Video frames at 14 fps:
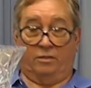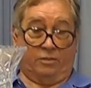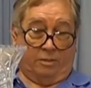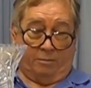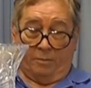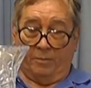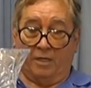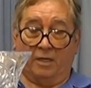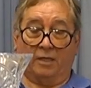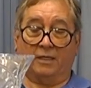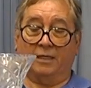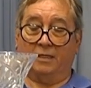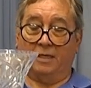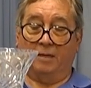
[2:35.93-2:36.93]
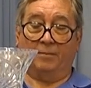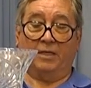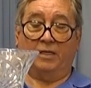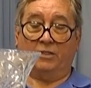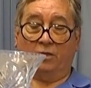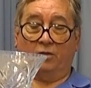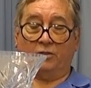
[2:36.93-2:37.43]
Some American
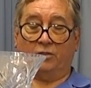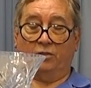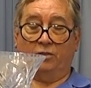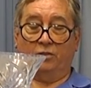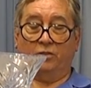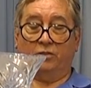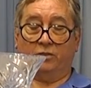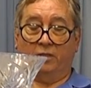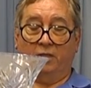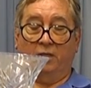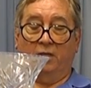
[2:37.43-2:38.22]
companies also used